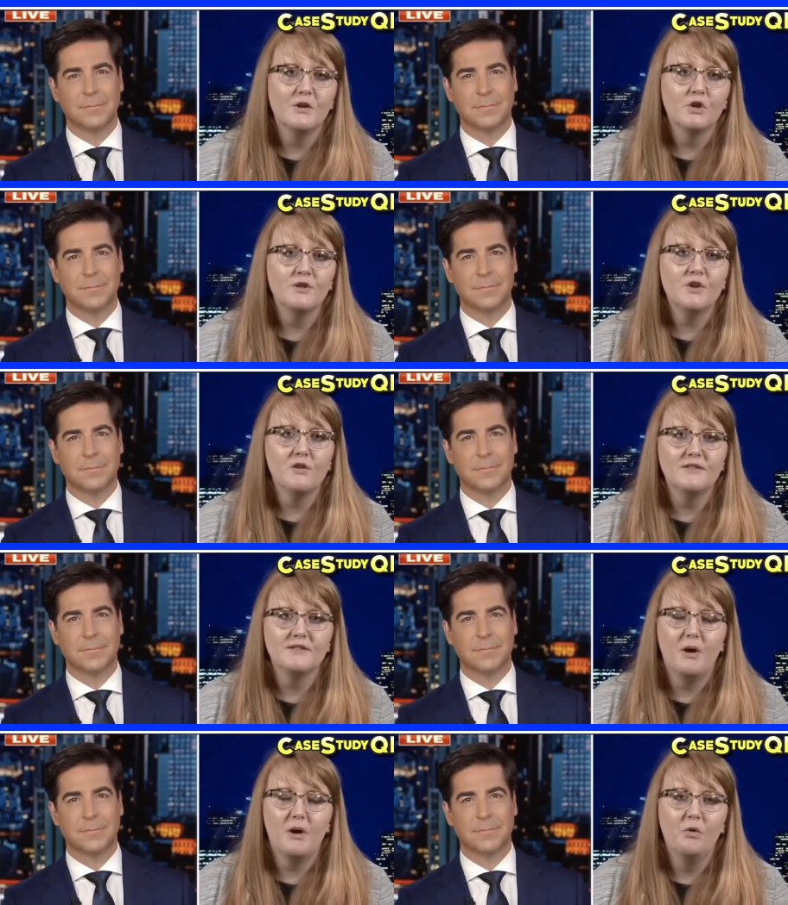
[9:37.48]
Speaker 1: we couldn't solve
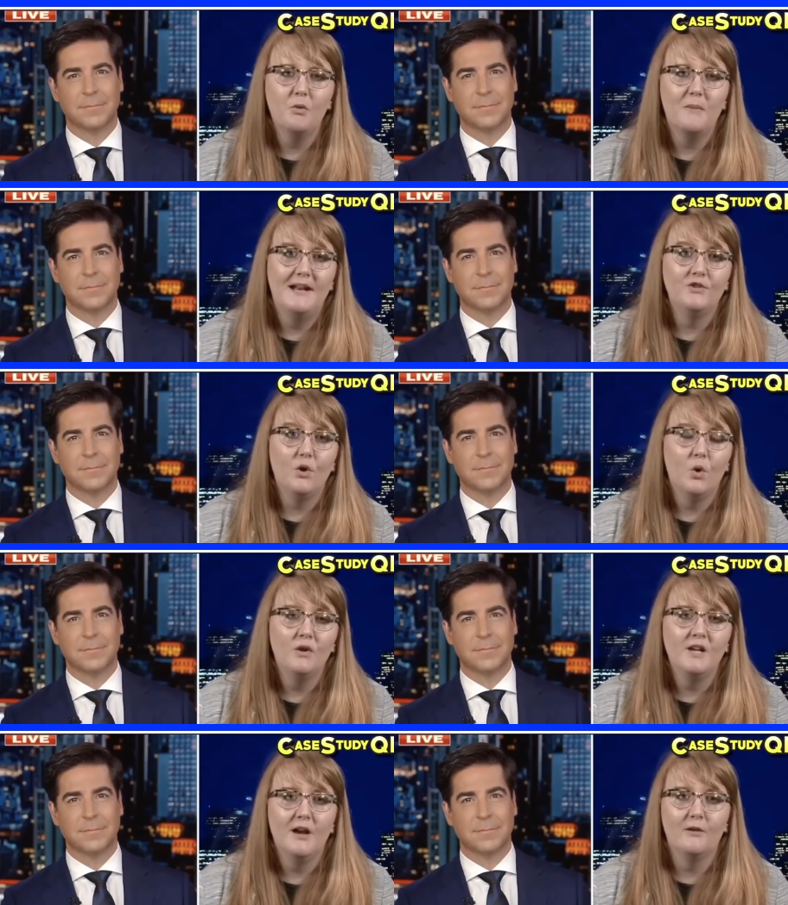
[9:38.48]
this problem and it's
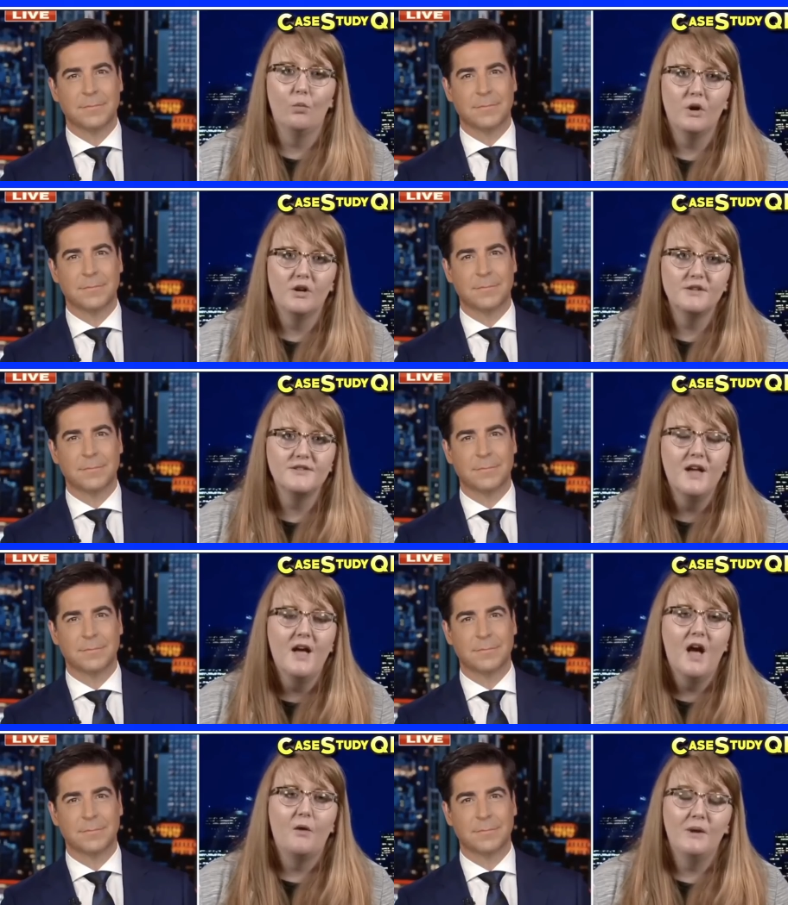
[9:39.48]
only gotten worse,
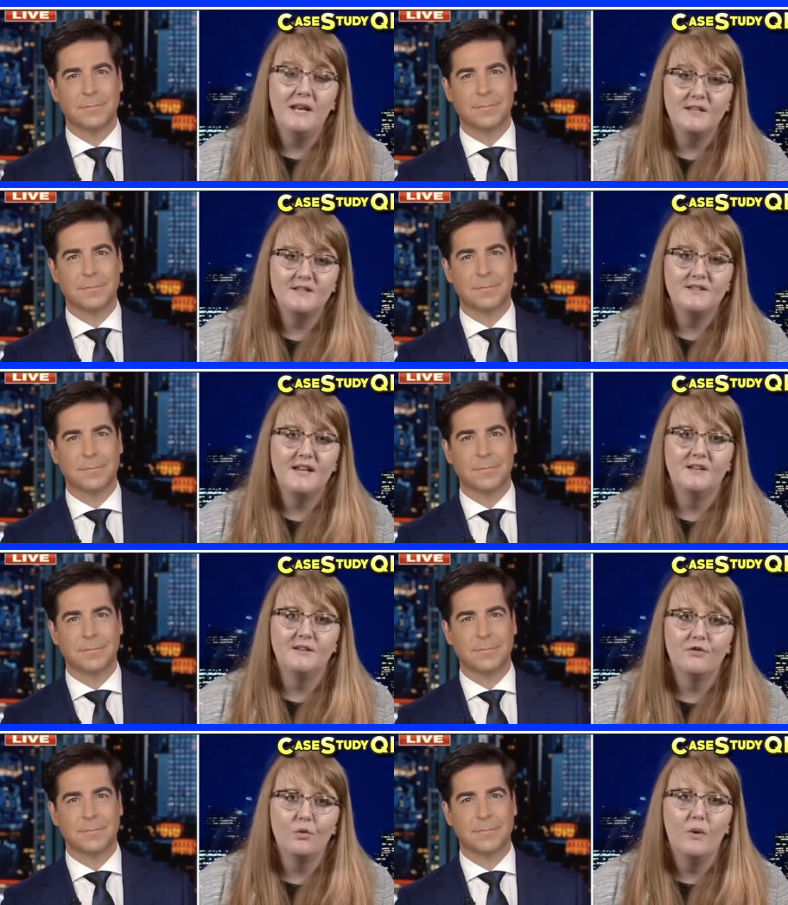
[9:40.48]
we need to take a
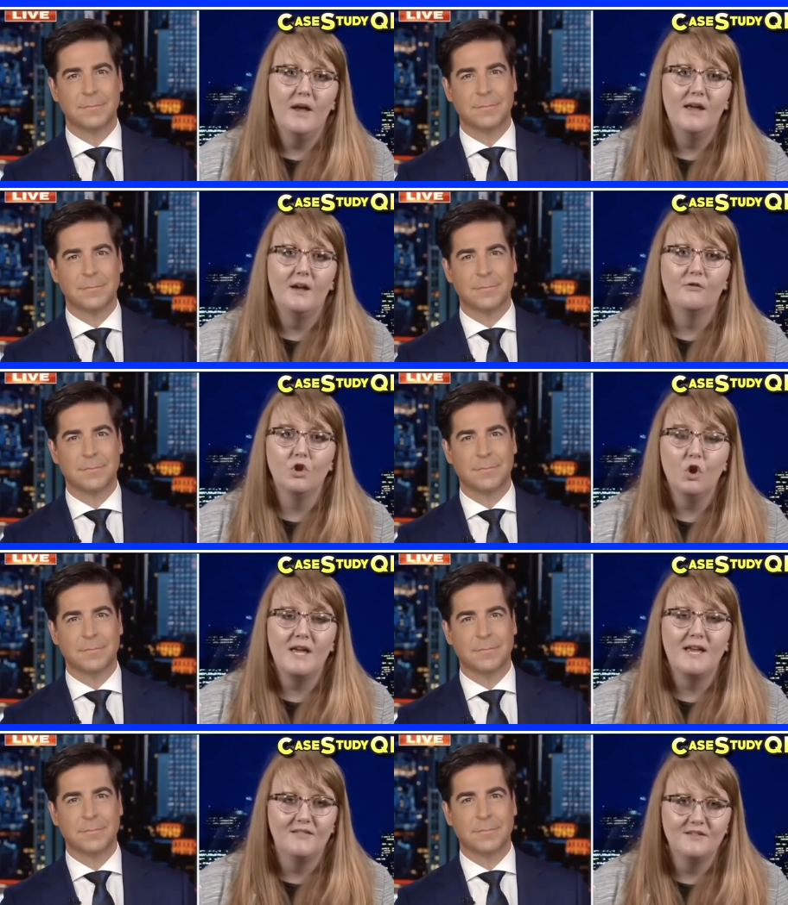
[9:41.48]
different way of
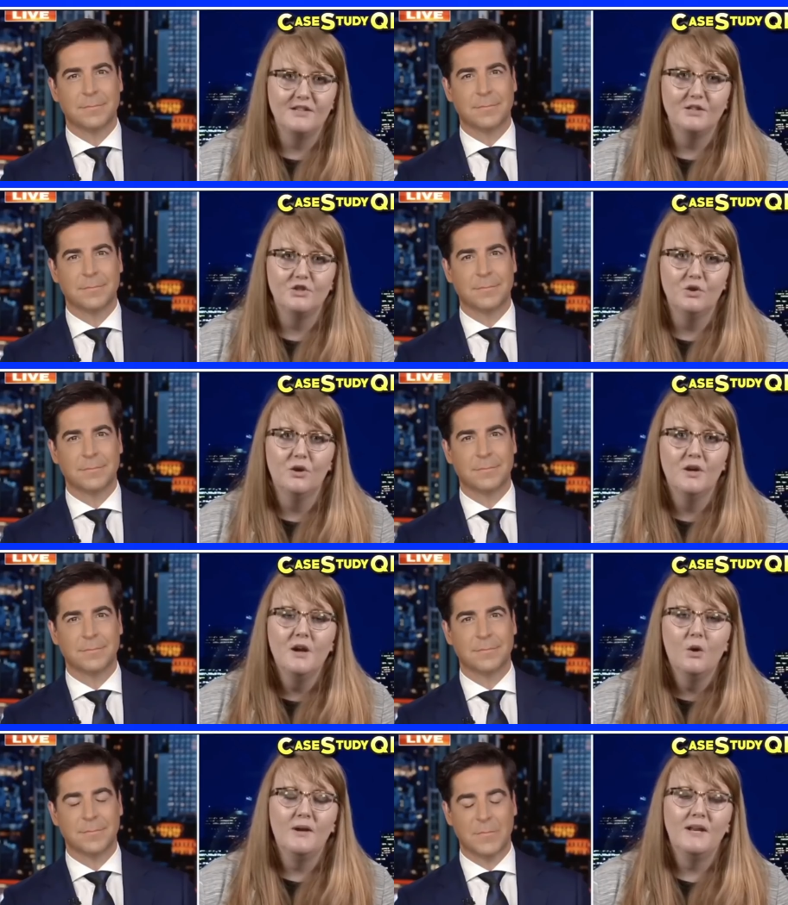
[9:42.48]
looking at this issue.
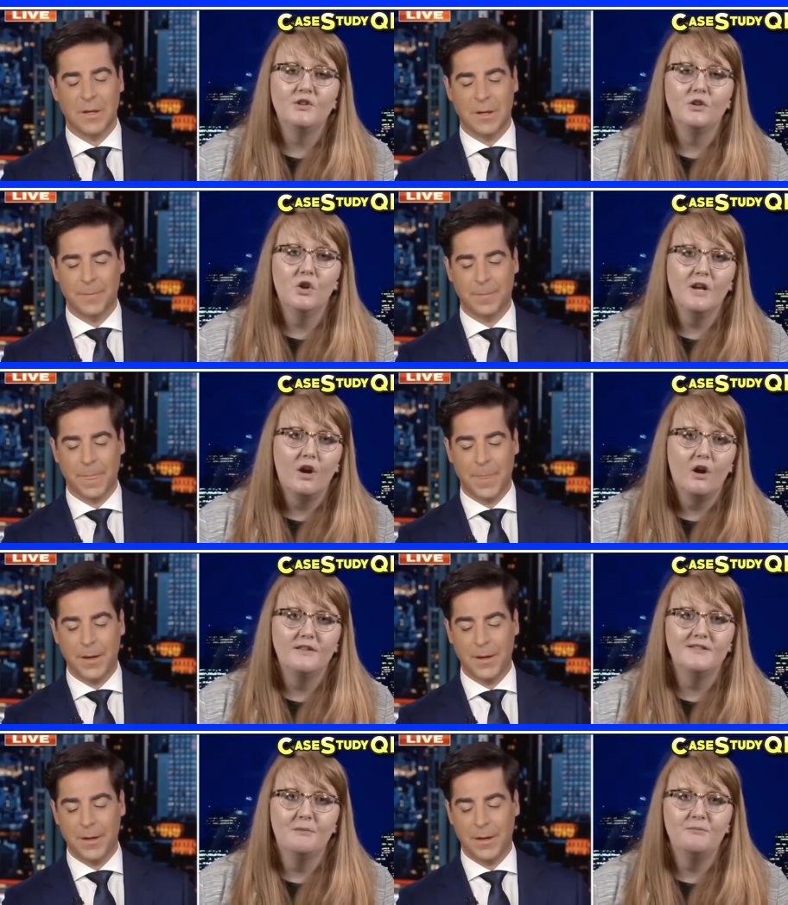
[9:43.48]
Speaker 2: We need yeah. to look at
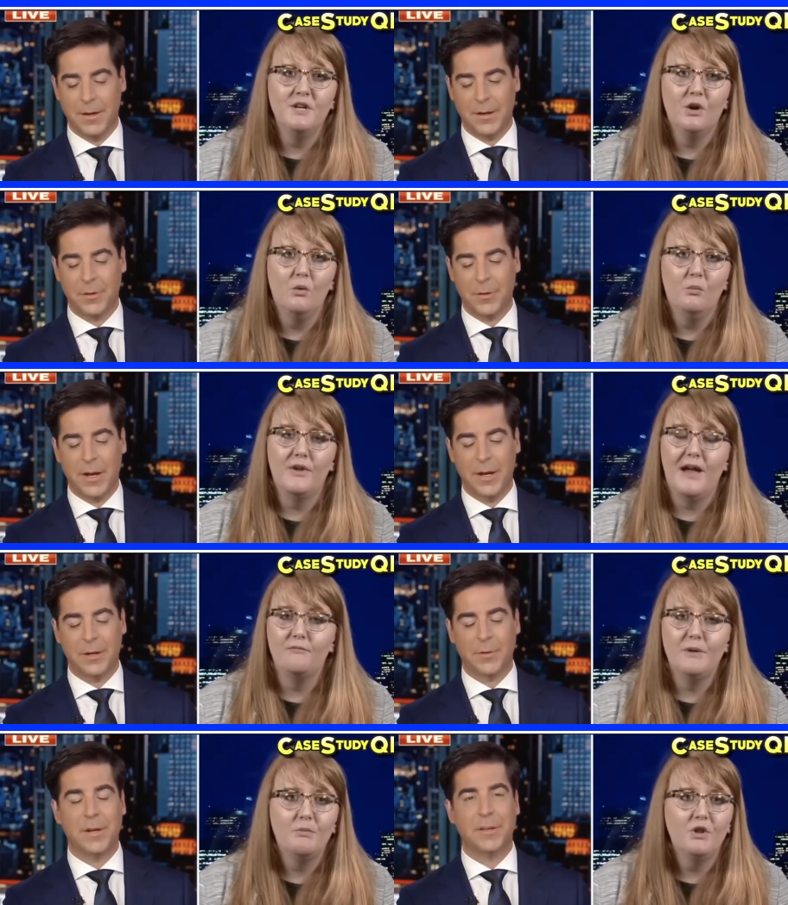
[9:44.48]
all these I, empty I agree, homes, I
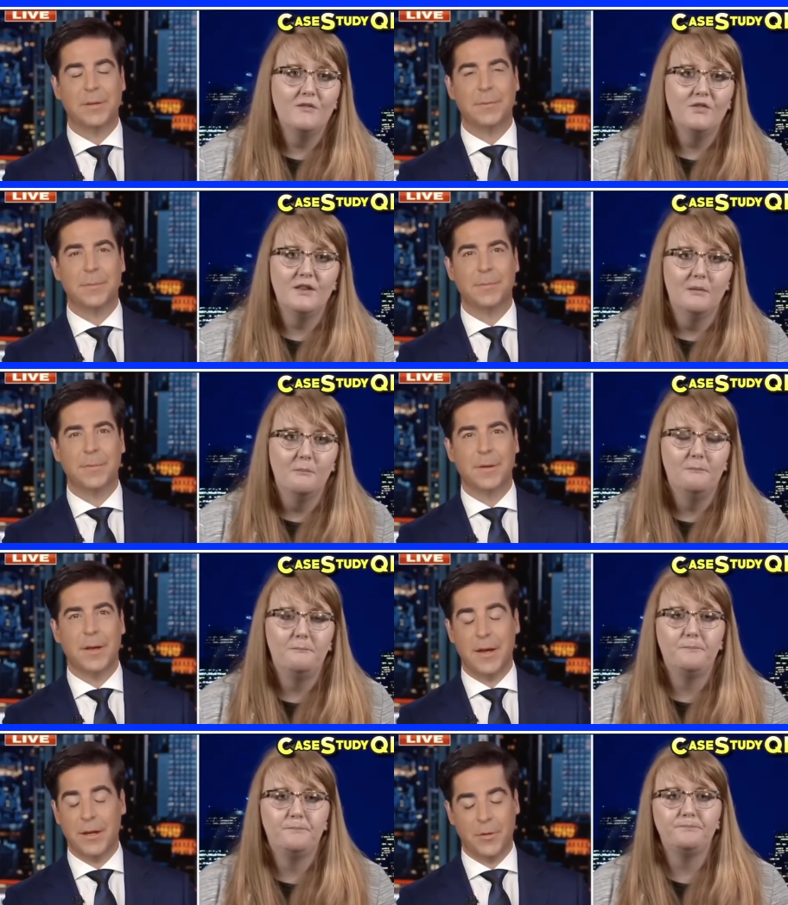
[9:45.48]
agree that the, them.
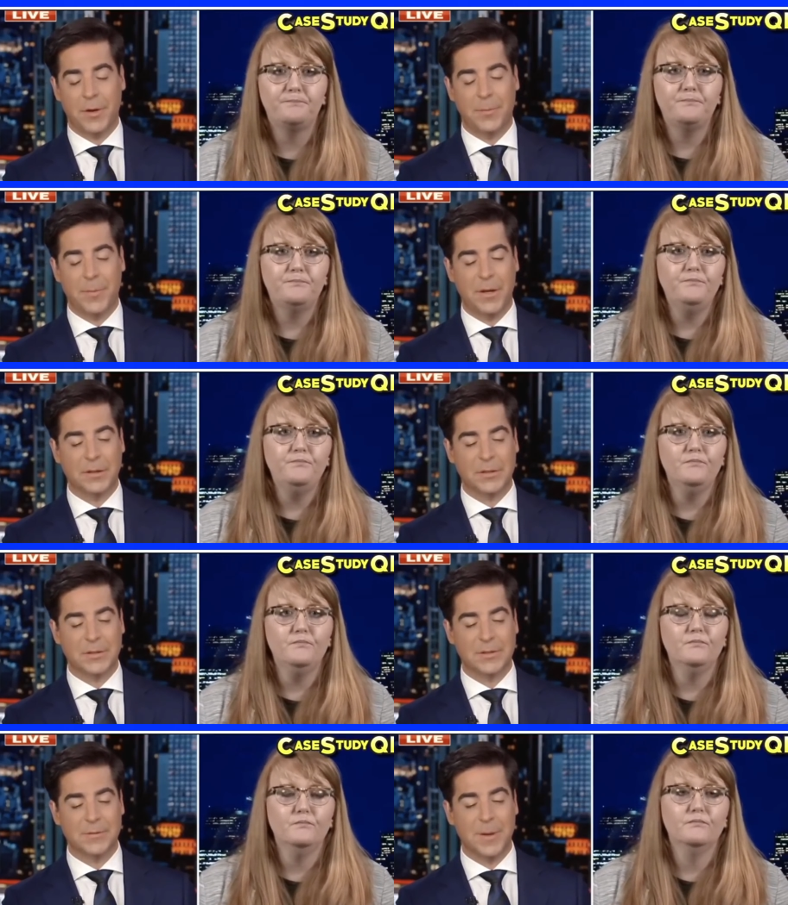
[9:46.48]
I agree the
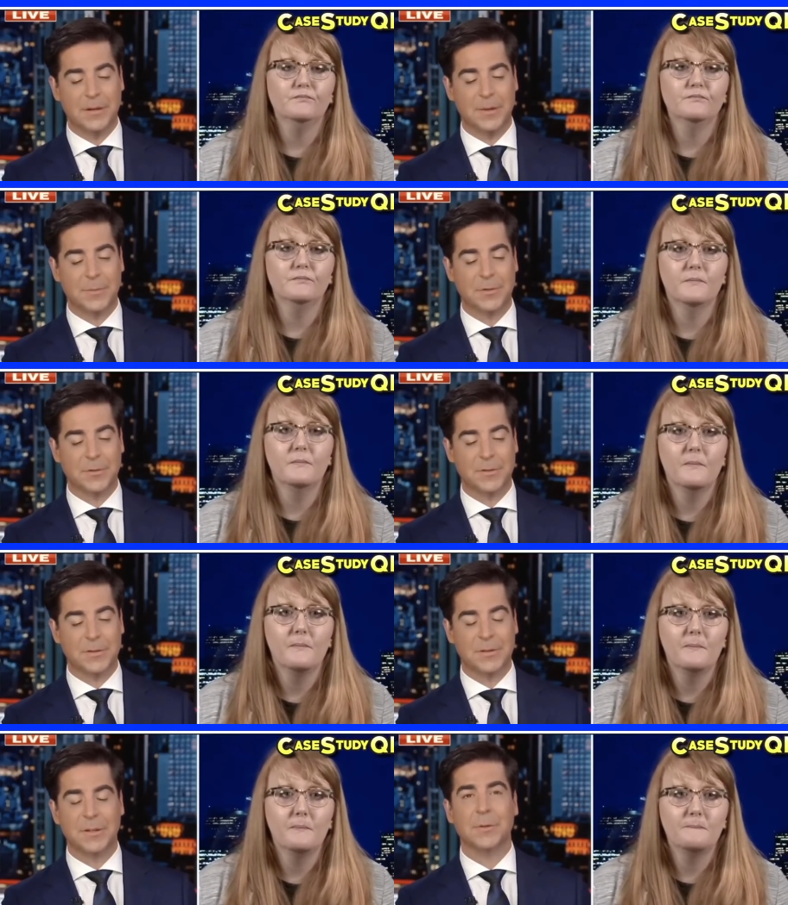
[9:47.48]
politicians have paid lip
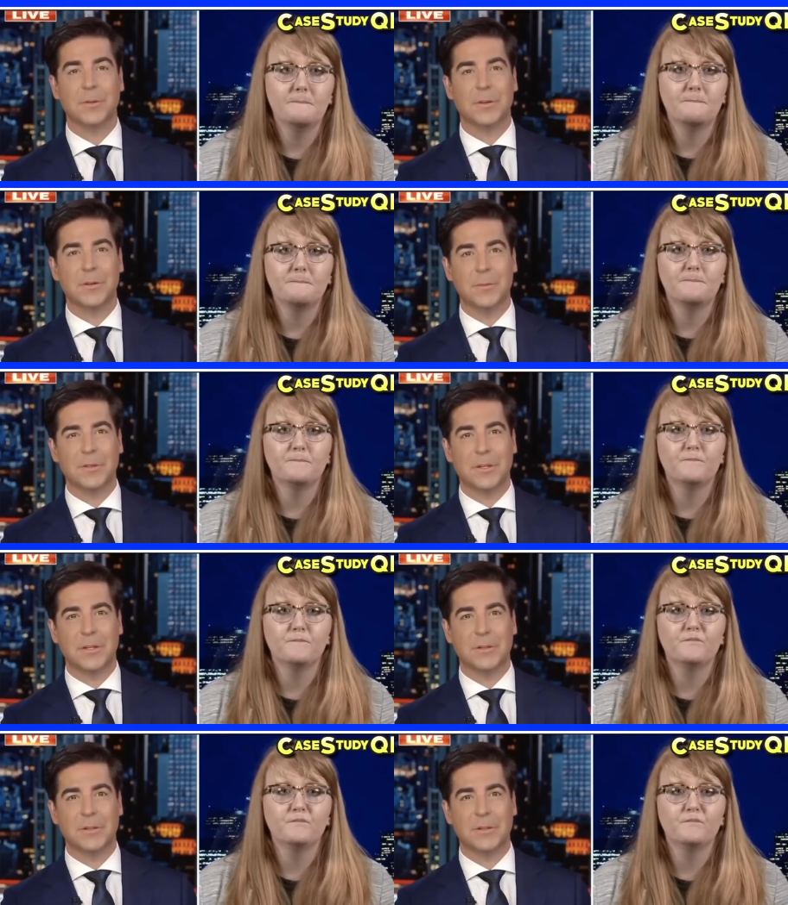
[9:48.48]
service to dealing with the homeless. I